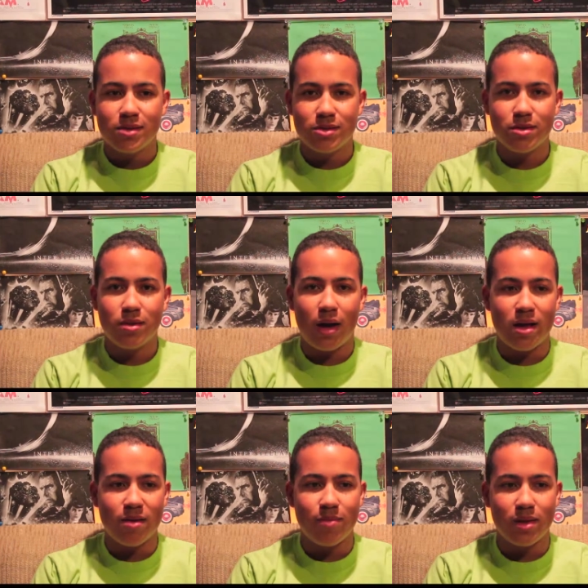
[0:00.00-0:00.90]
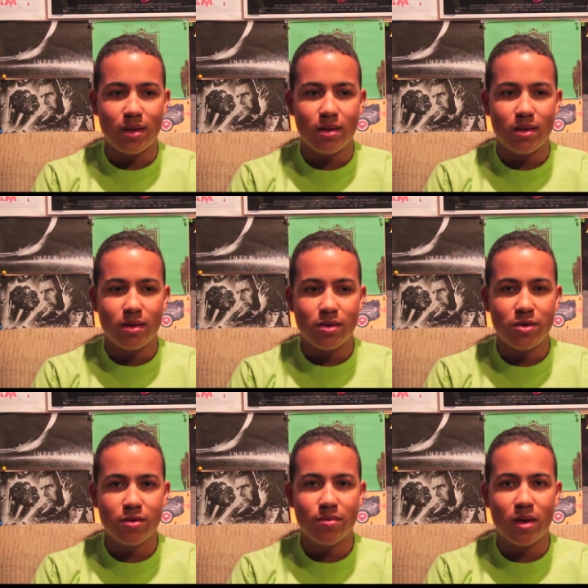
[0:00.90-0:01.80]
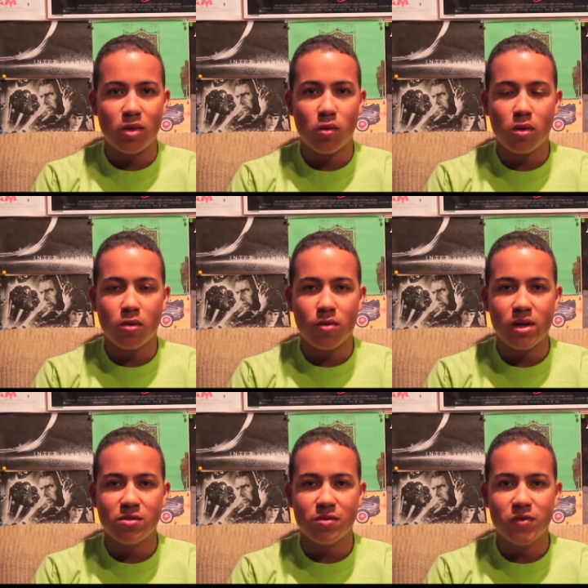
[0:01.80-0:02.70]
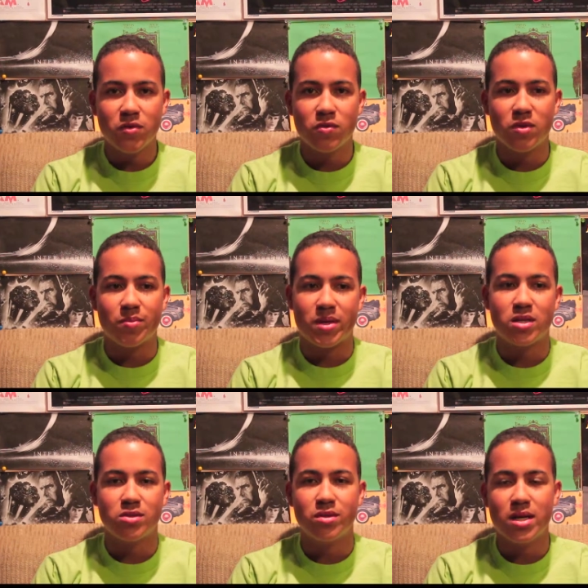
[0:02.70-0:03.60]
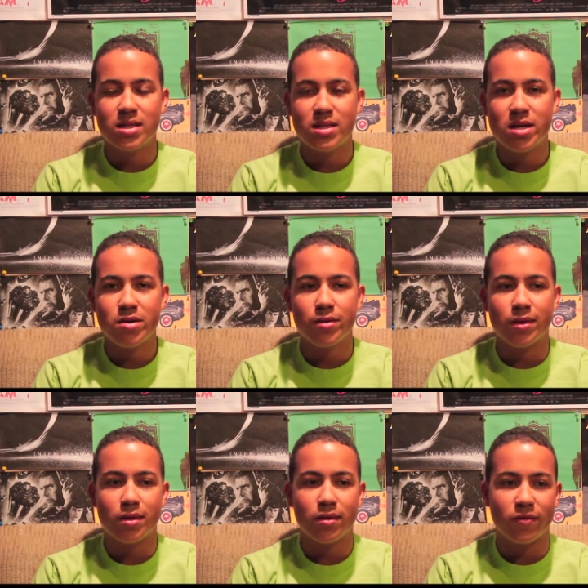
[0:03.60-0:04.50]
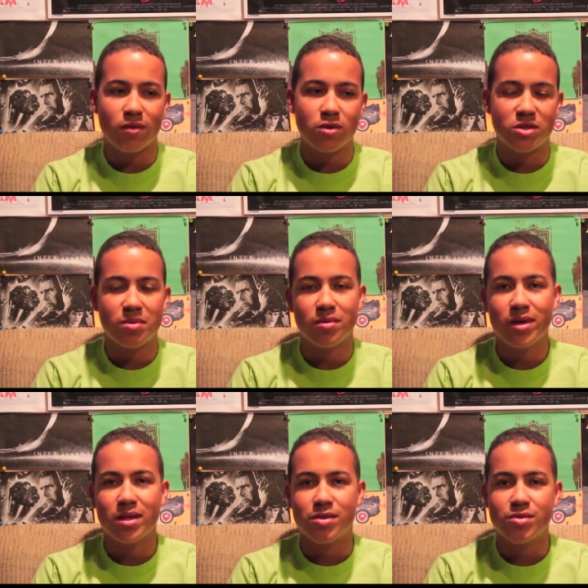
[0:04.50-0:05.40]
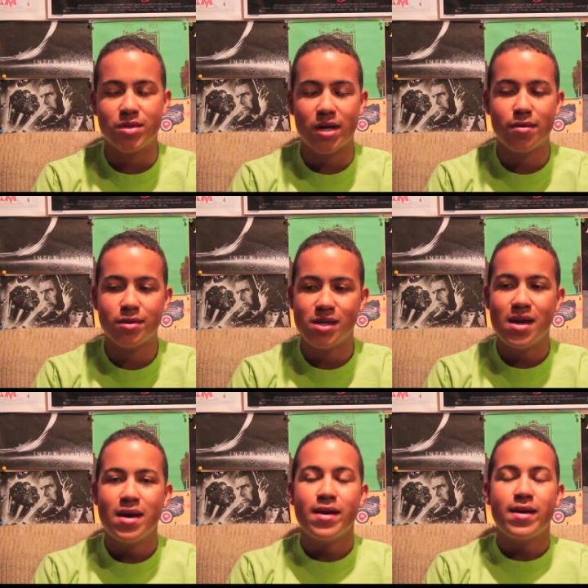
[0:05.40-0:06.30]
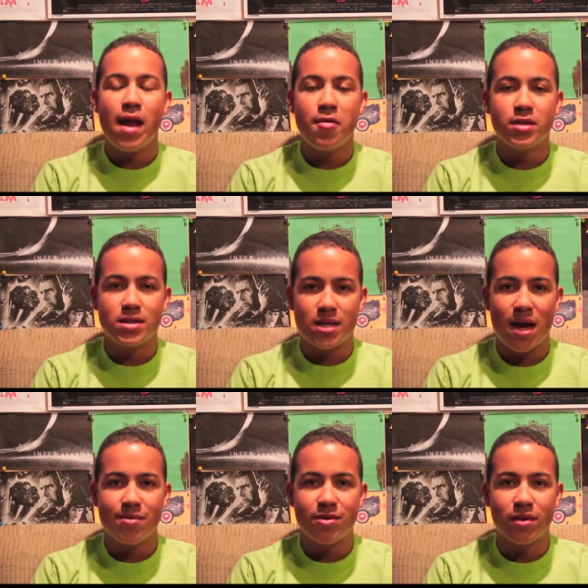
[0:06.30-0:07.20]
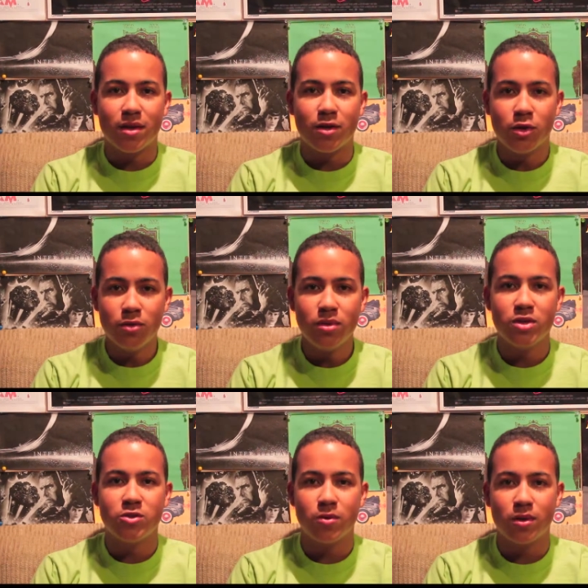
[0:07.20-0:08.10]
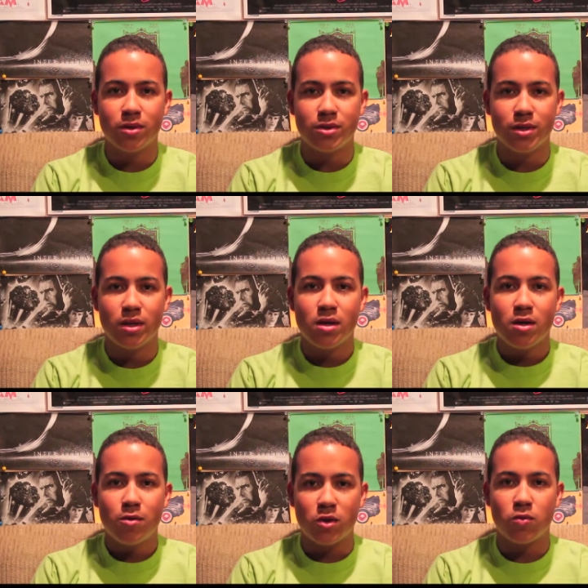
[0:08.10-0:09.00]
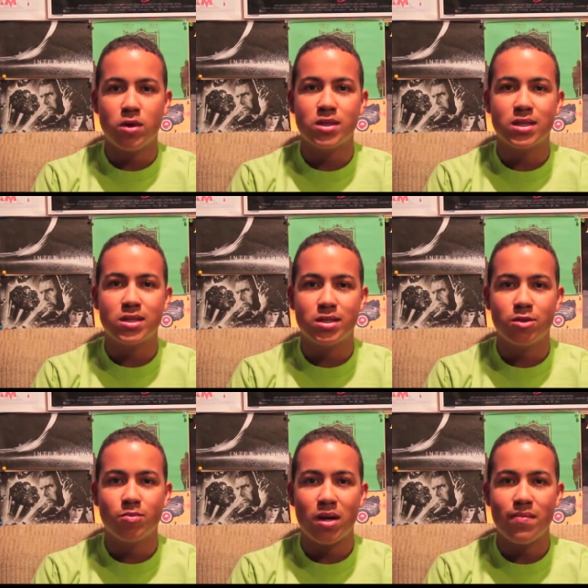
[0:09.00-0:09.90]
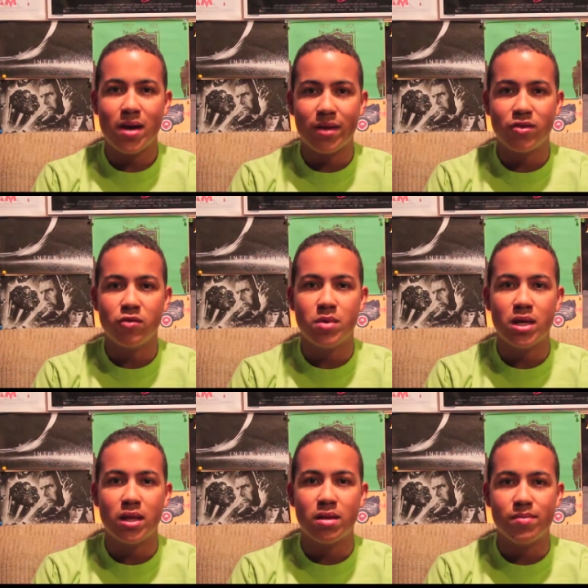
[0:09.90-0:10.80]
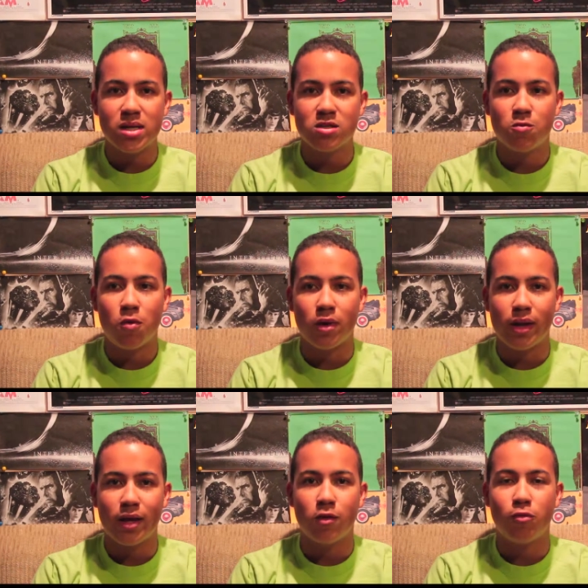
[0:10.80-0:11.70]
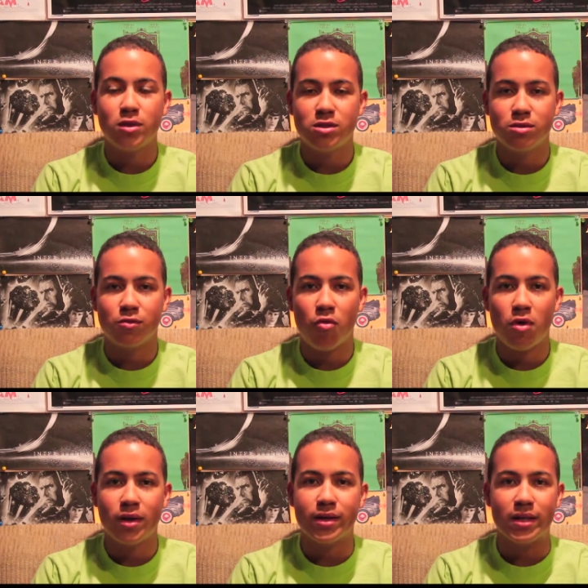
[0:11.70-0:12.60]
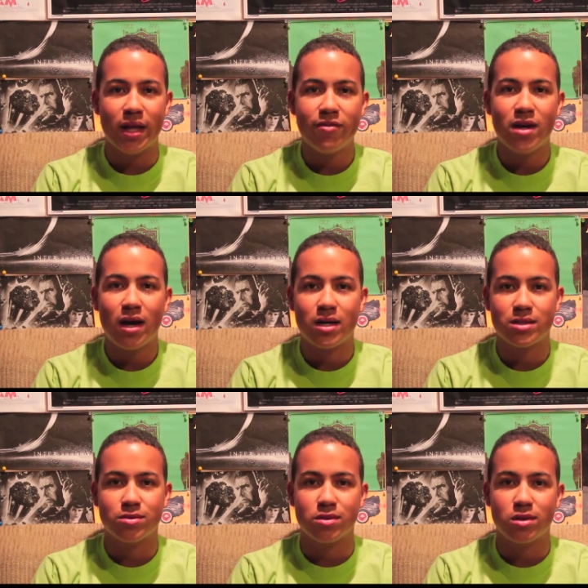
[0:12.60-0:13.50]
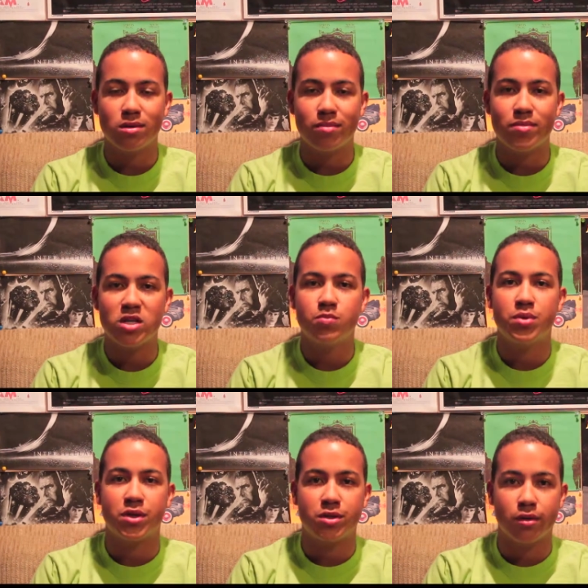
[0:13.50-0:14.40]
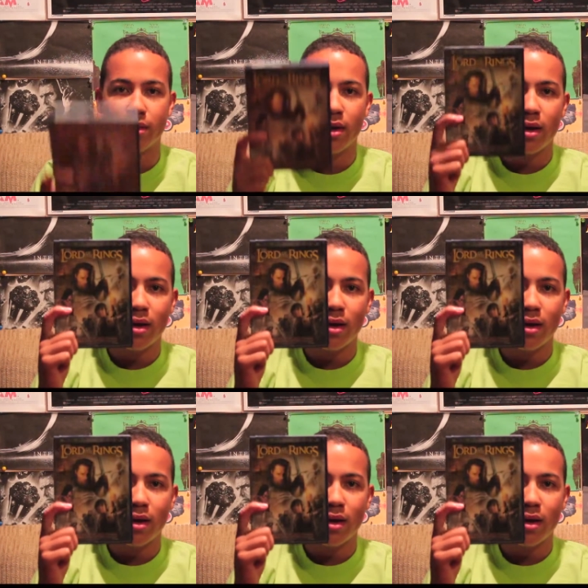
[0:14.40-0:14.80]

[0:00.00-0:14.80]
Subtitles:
So I have been doing my Lord of the Rings reviews for the past 2 days now with the Fellowship of the Ring and the Two Towers. Now it is time to conclude the trilogy with what is considered by many to be the best one and the one to have won 11 Oscars, including Best Picture,